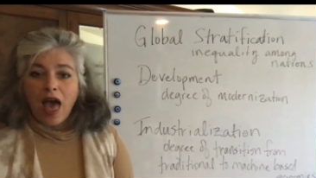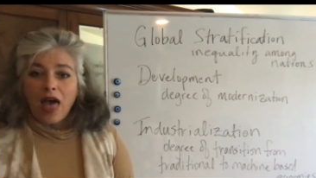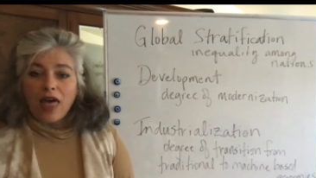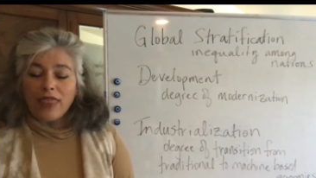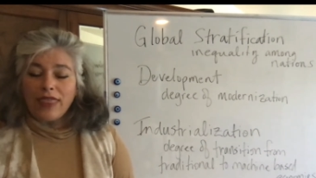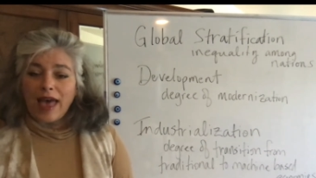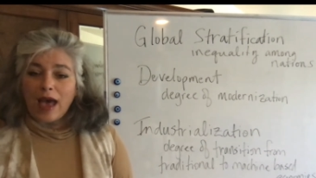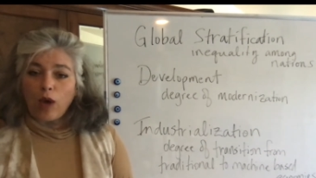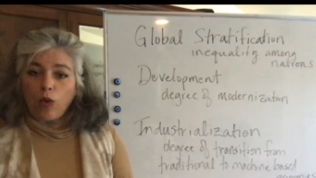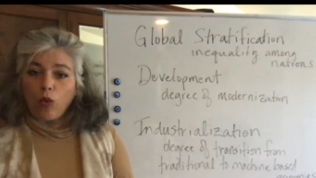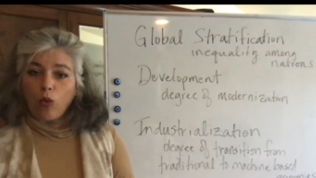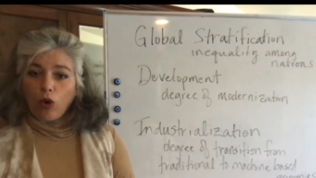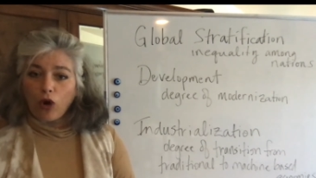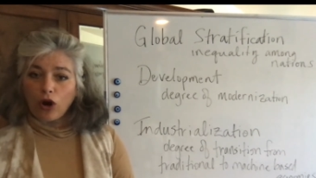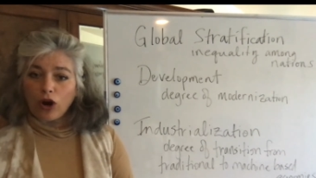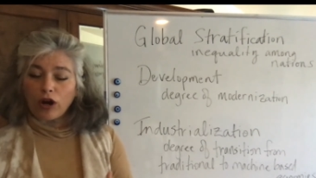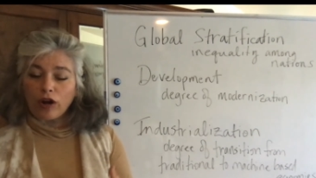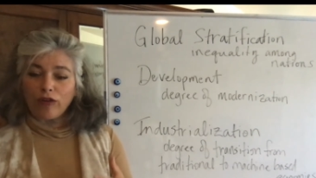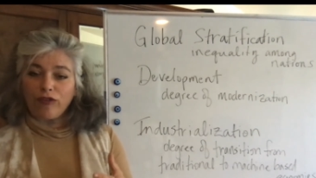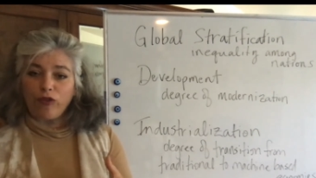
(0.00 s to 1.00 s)
that
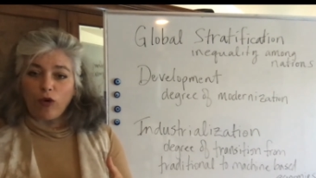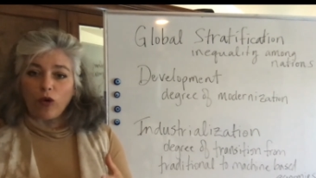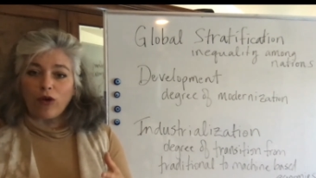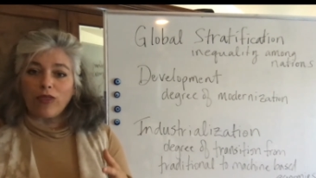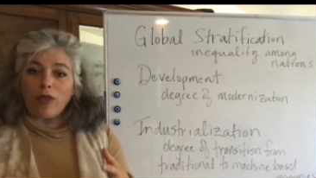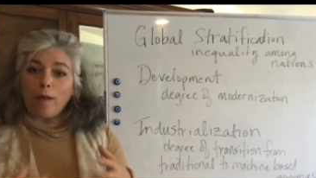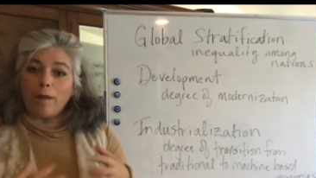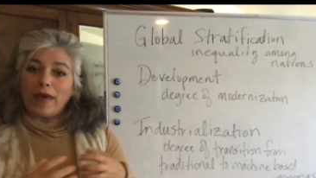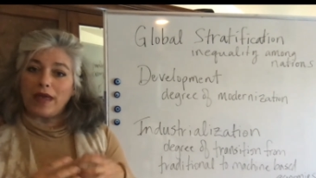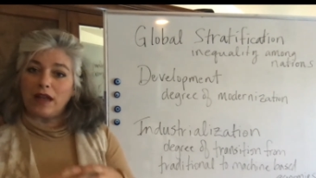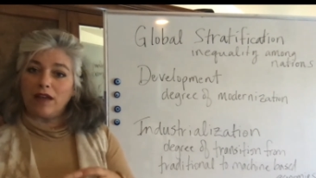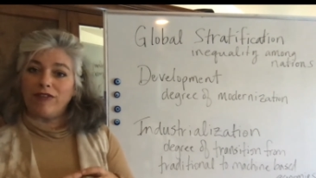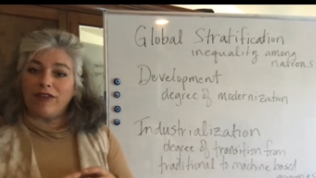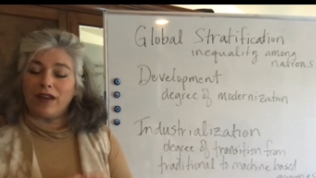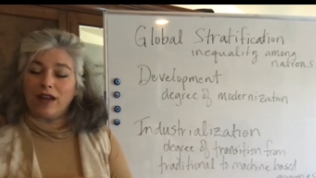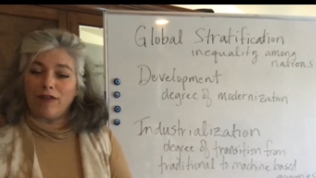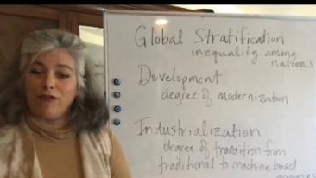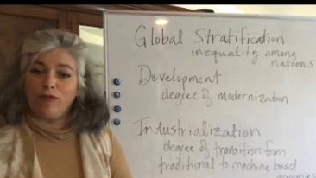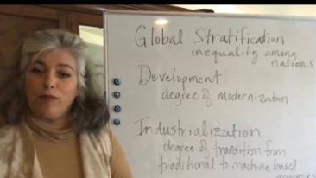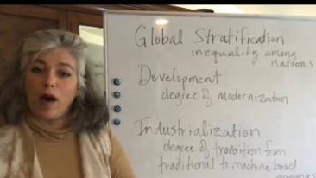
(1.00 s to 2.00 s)
work for the benefit
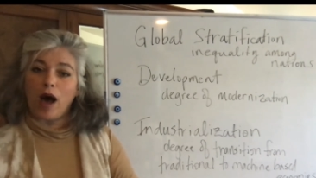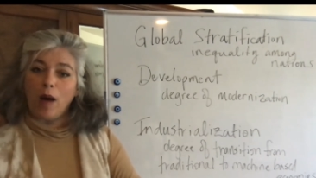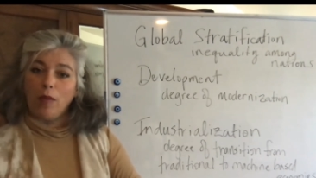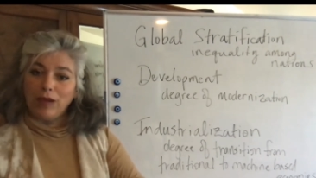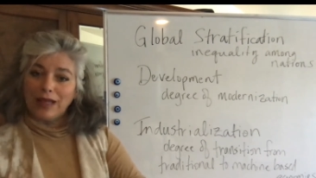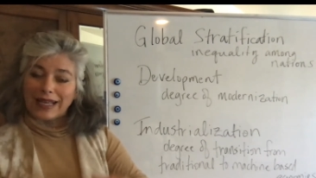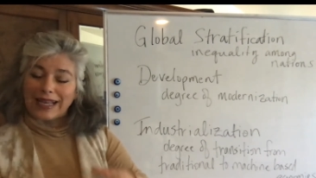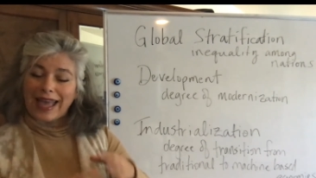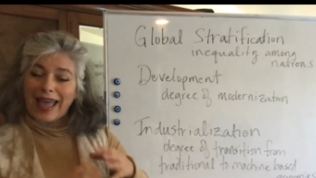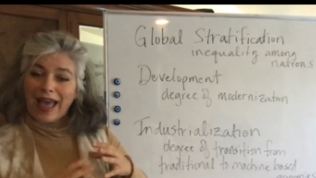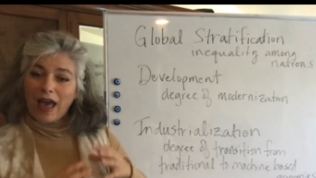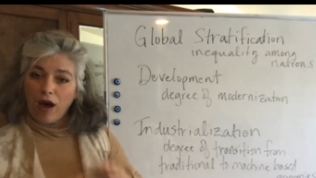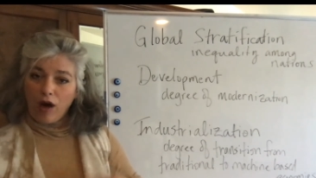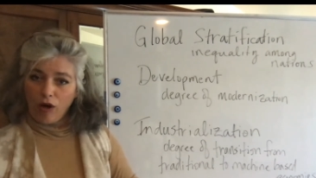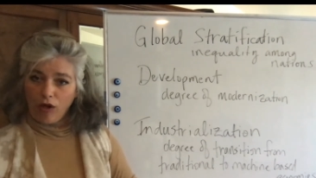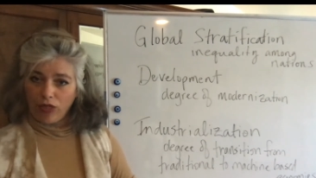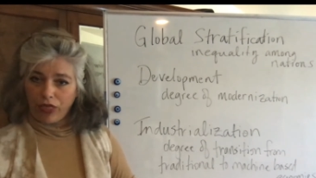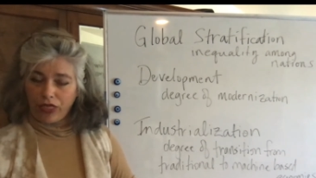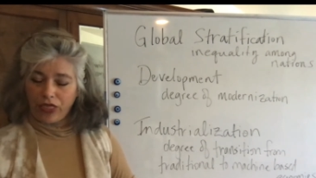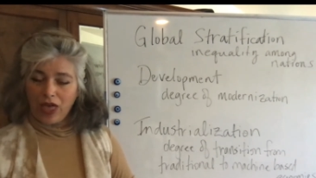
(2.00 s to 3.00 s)
of public
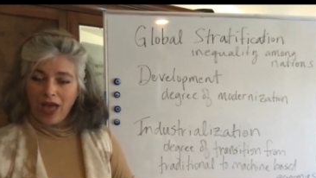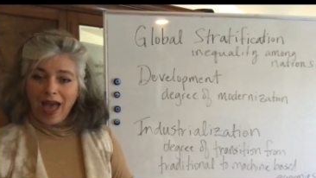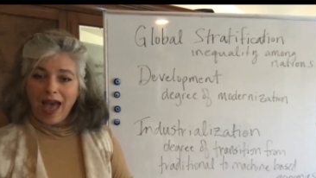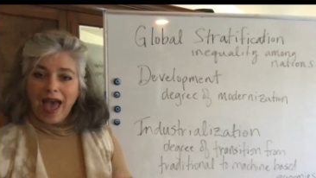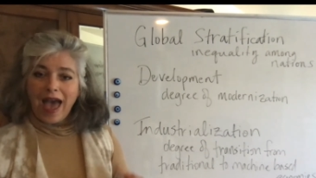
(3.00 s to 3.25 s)
health.